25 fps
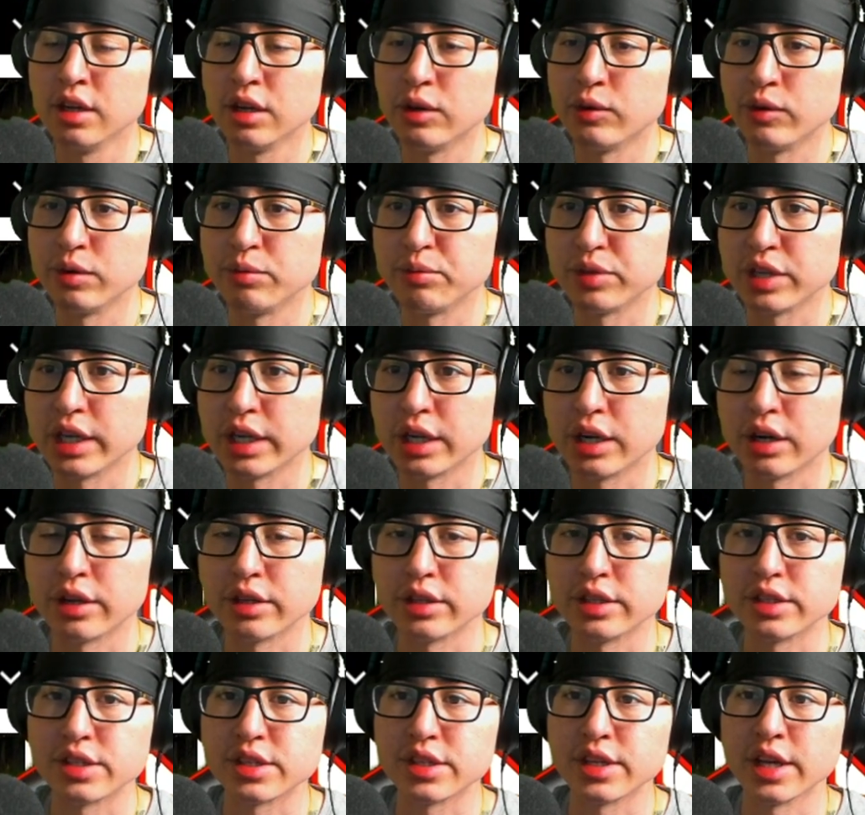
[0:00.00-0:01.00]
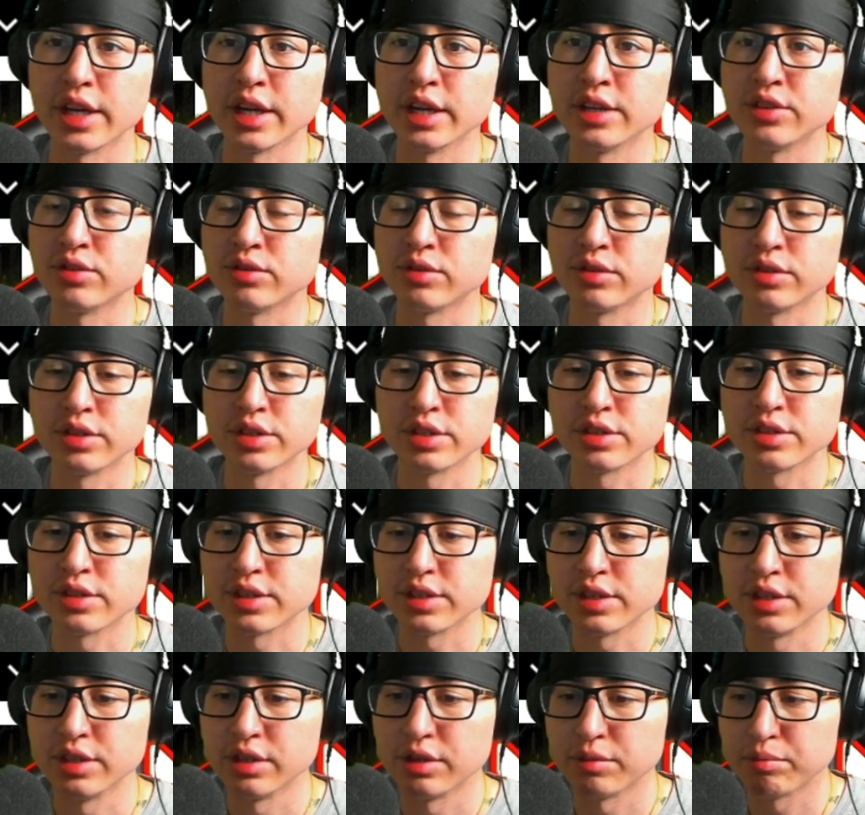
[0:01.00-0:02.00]
when playing on this stage, or
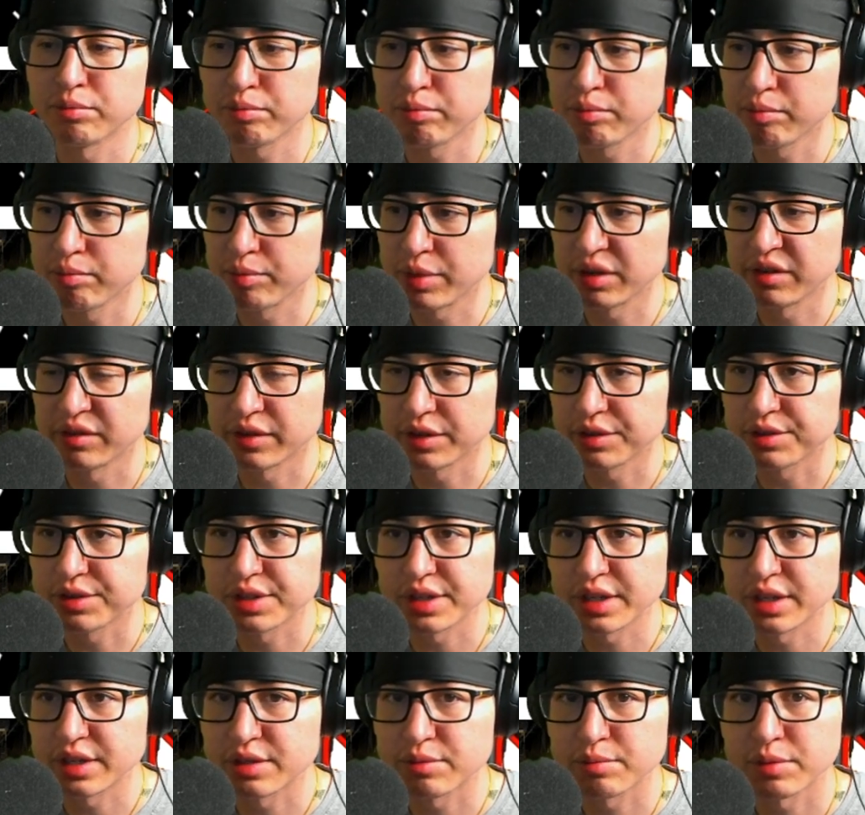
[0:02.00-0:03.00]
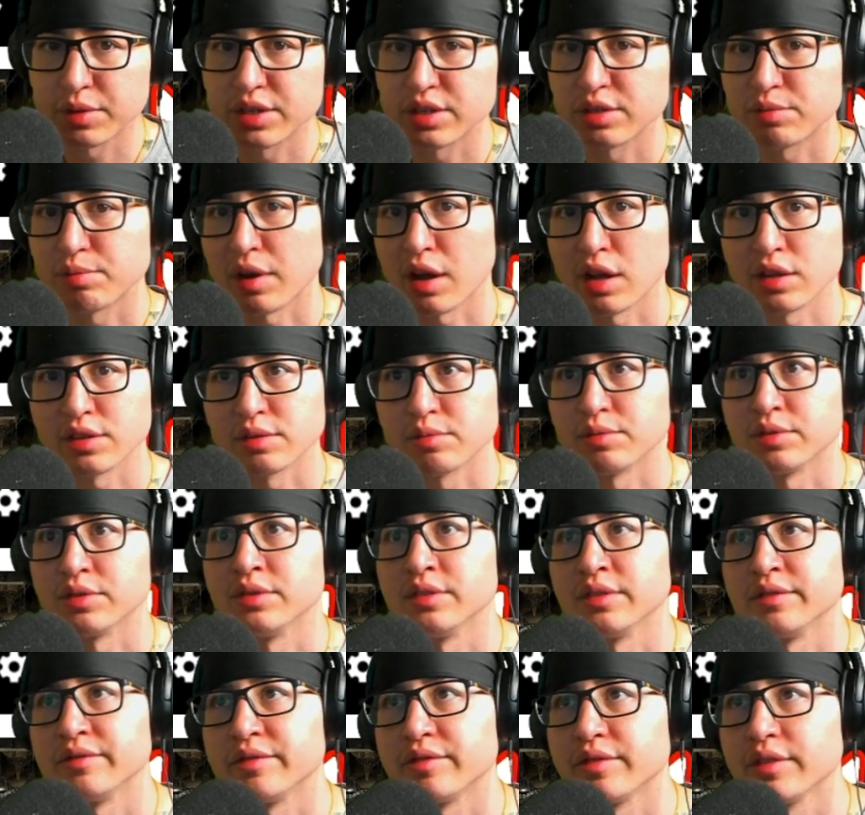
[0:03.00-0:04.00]
just, be reversing as much as
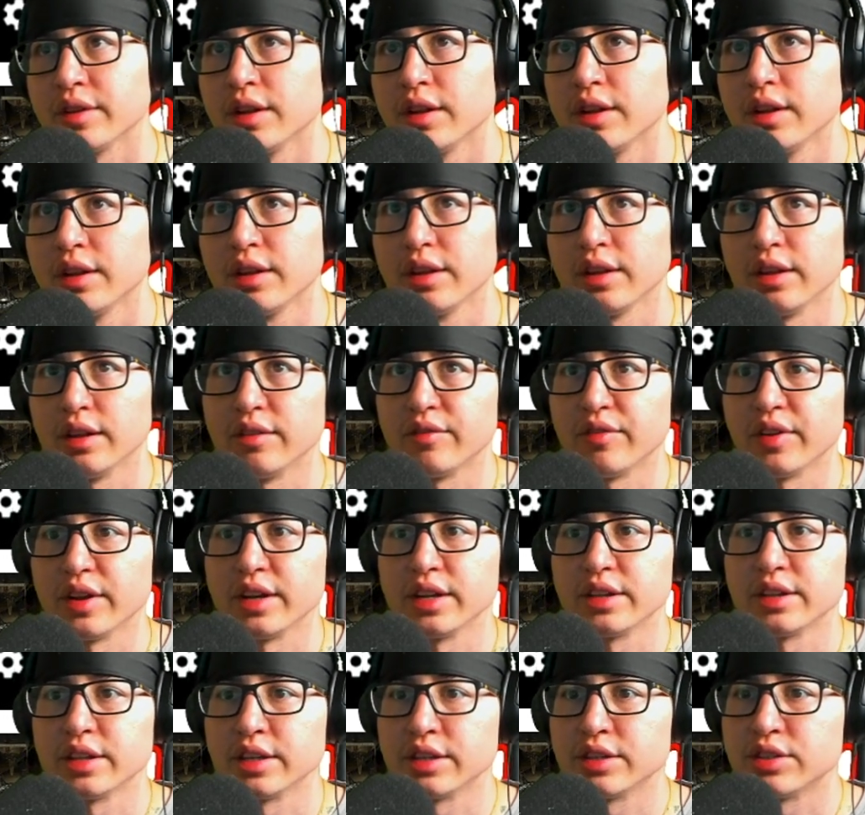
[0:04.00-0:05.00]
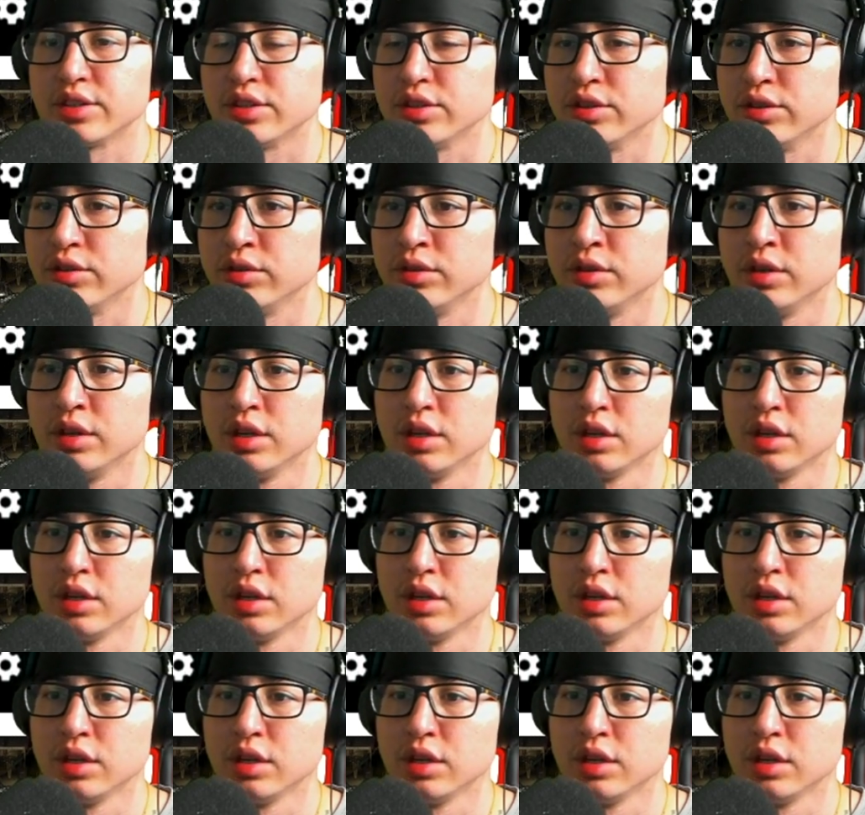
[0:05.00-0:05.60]
possible if anything too.